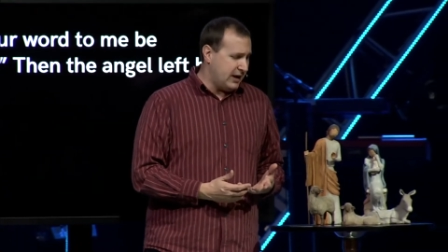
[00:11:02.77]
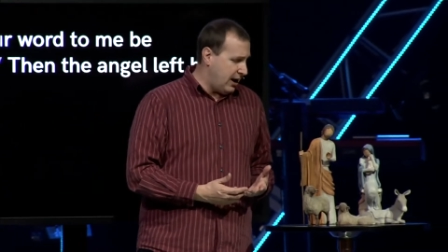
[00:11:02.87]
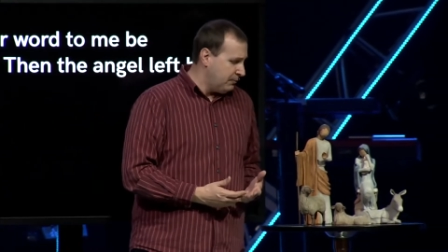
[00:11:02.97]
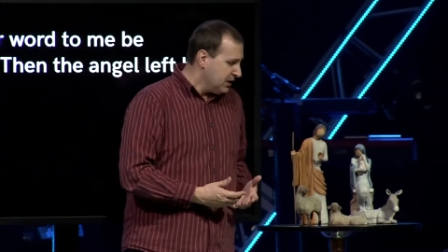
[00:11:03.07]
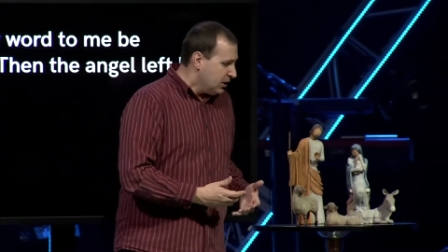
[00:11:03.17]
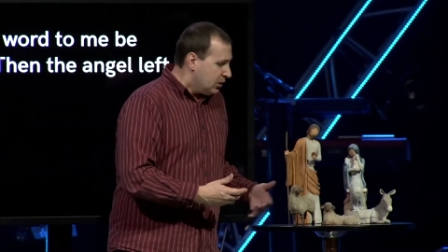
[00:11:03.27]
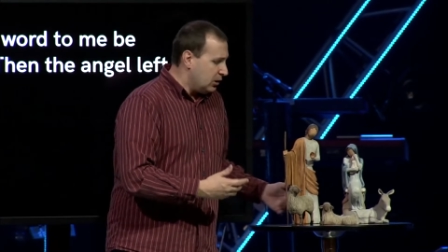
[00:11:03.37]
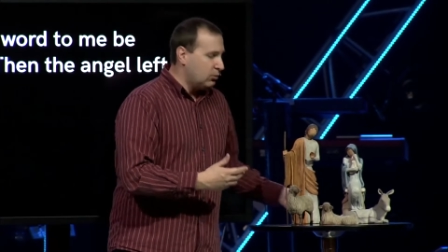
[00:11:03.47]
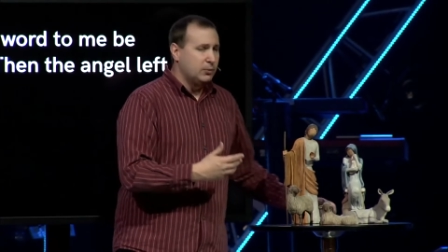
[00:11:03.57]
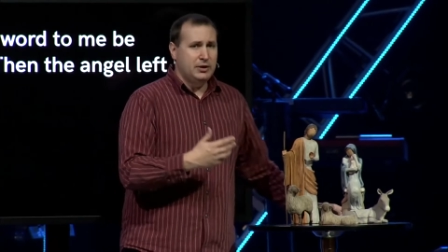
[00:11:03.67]
Now,
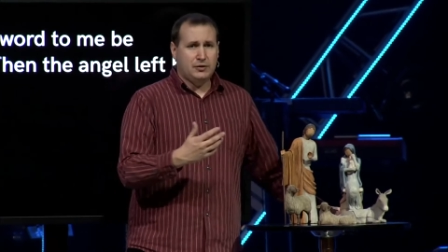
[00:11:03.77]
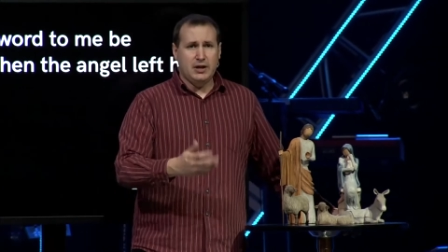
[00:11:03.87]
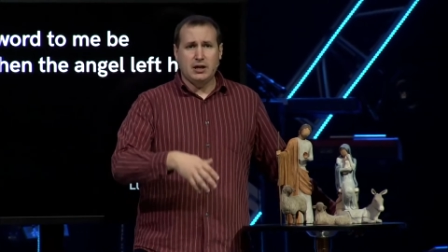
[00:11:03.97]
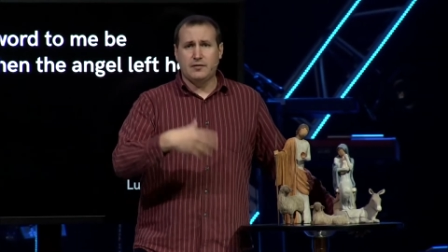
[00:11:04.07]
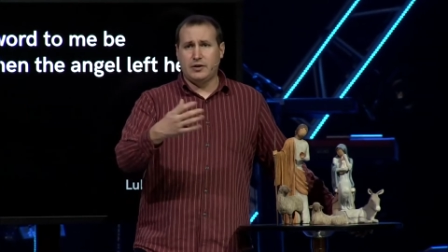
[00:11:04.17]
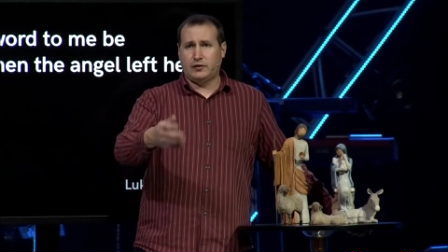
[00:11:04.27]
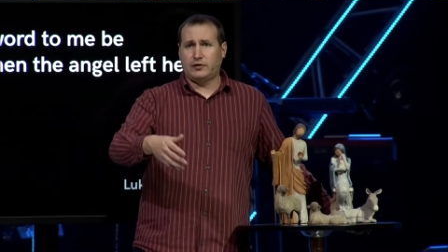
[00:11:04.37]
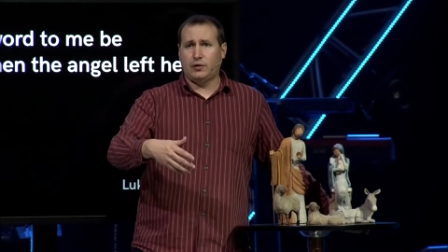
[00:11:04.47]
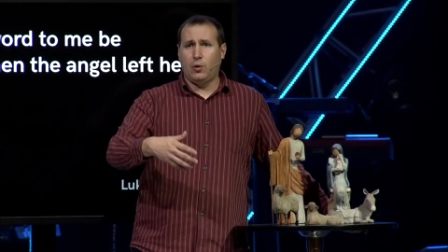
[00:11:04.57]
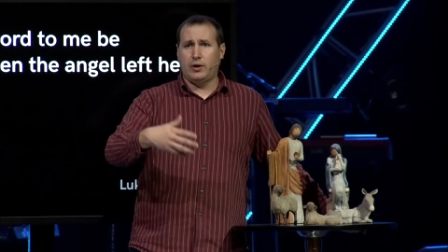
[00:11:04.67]
uh, when we think of this
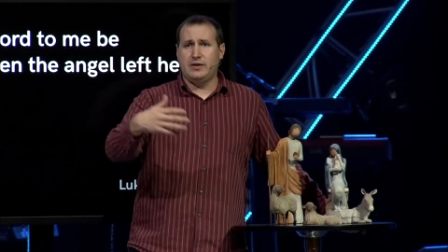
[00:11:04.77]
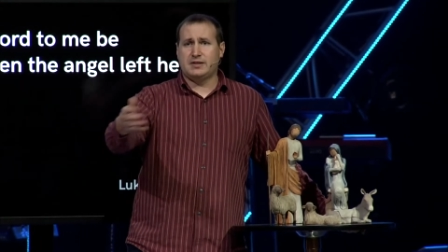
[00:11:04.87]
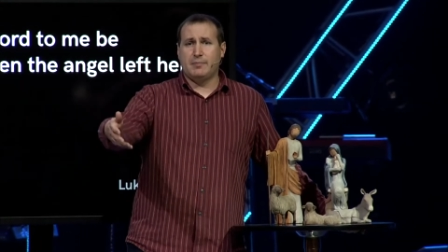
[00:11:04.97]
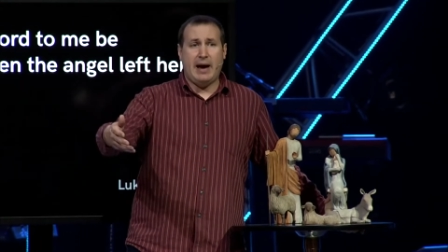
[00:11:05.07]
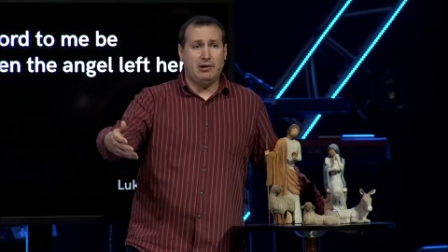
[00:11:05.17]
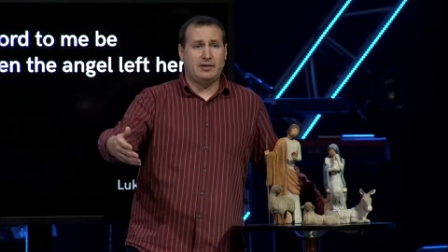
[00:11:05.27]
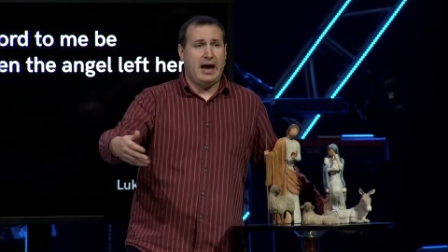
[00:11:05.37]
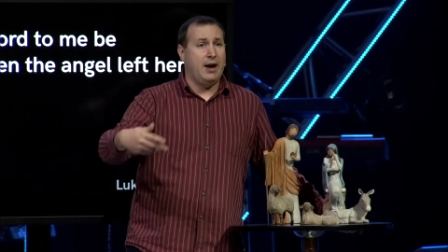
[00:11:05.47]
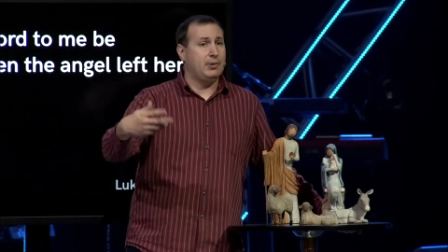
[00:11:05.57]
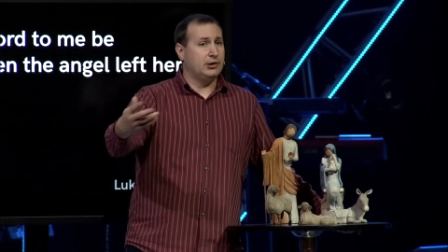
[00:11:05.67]
story that's about to
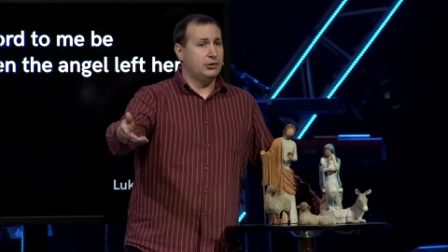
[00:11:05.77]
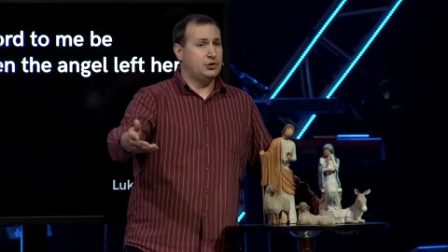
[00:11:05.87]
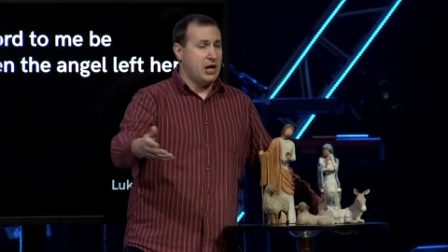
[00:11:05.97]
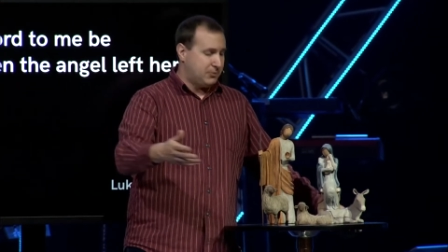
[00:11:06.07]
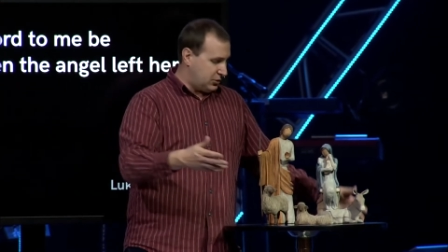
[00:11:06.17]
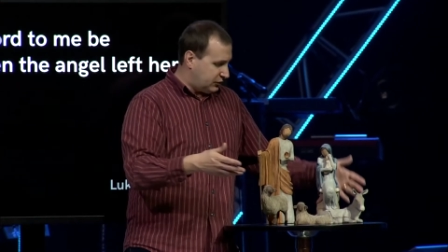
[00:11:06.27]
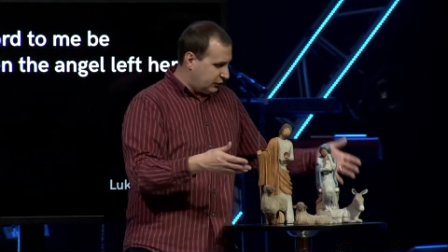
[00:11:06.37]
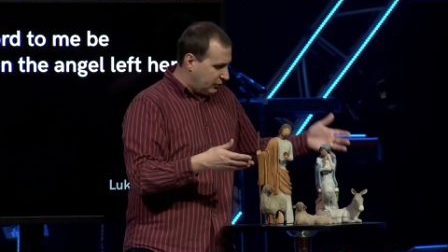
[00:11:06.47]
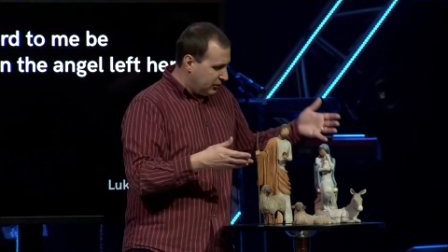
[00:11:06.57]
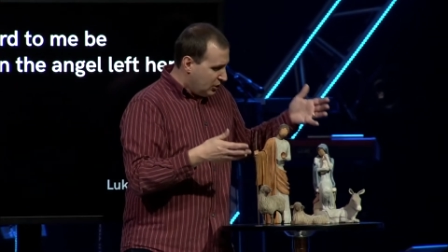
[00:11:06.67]
happen in Luke chapter
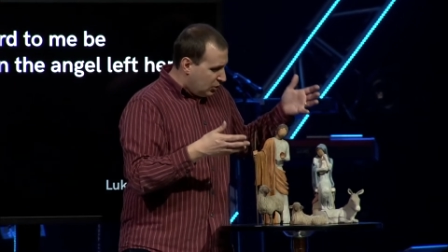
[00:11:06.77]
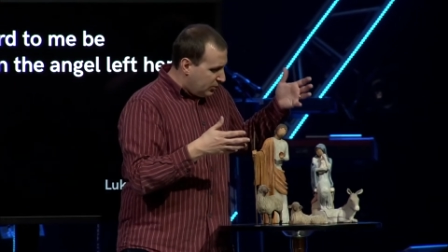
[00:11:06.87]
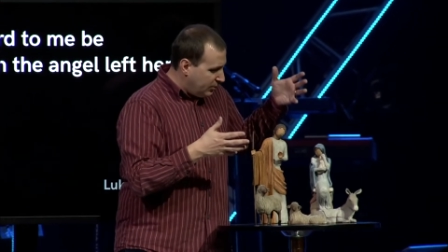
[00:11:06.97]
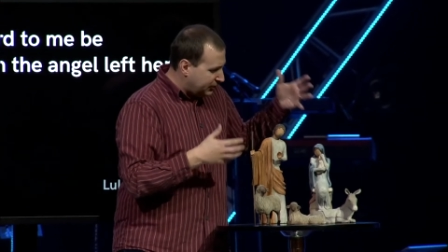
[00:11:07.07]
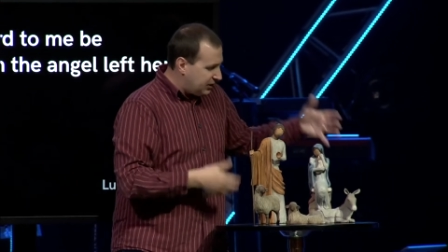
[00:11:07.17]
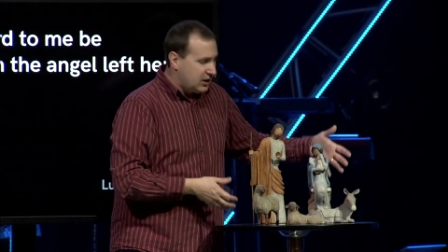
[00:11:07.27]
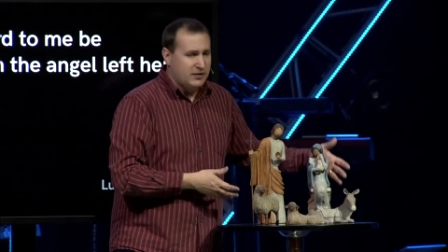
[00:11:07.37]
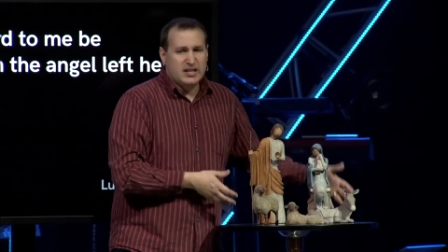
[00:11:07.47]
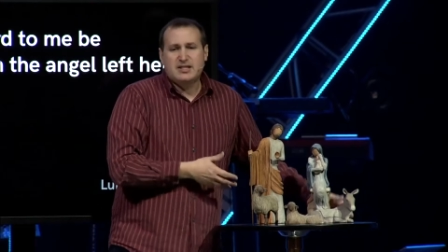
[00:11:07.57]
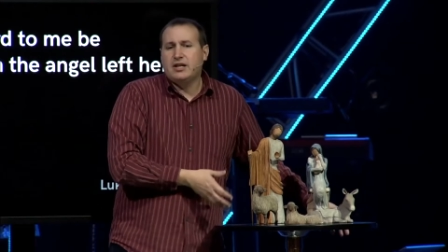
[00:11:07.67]
2, we think of
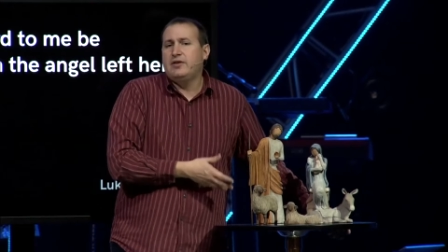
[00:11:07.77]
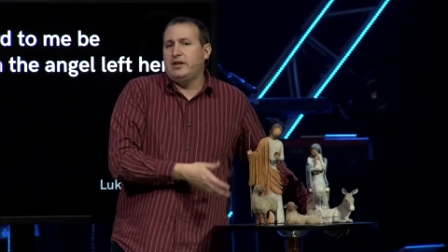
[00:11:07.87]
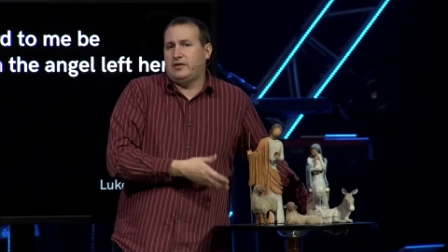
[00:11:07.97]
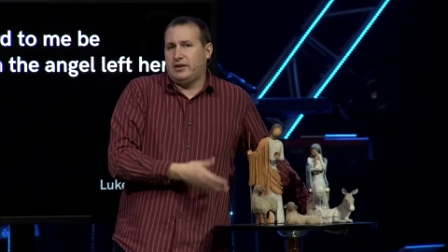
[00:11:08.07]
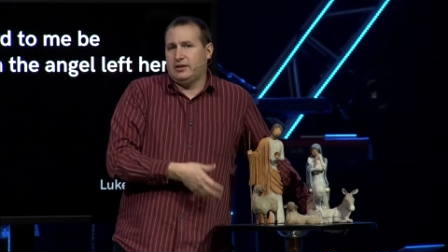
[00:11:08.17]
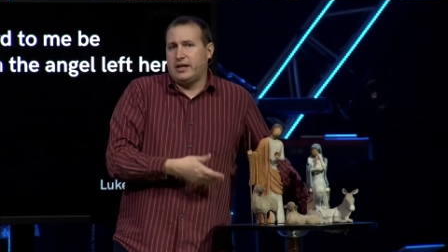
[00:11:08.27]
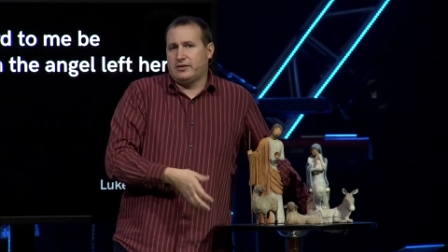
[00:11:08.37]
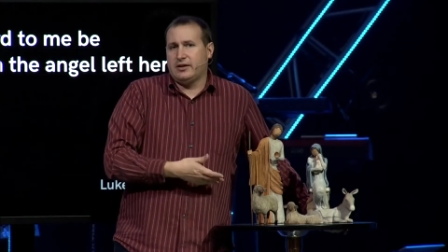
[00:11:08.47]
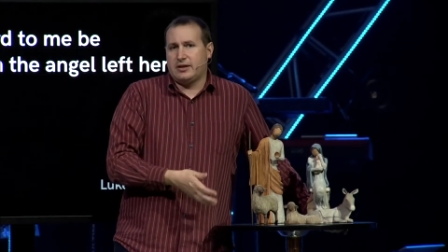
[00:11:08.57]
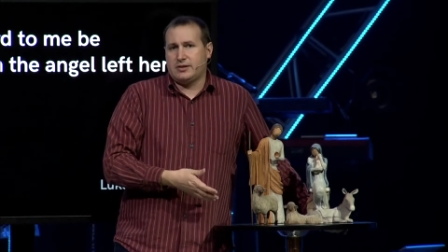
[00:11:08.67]
a nativity scene like
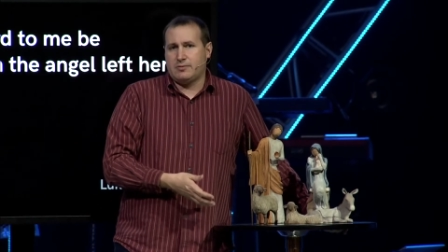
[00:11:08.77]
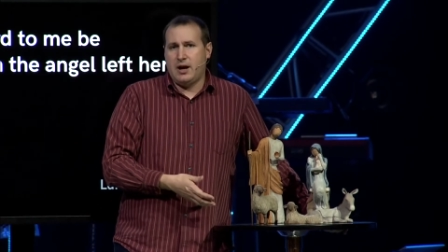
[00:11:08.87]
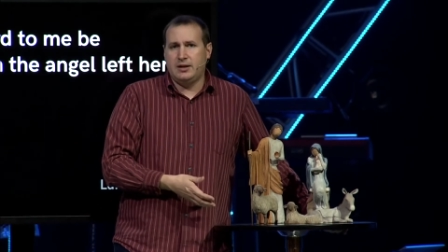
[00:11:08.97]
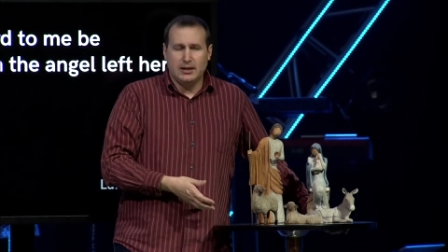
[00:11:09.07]
this, right?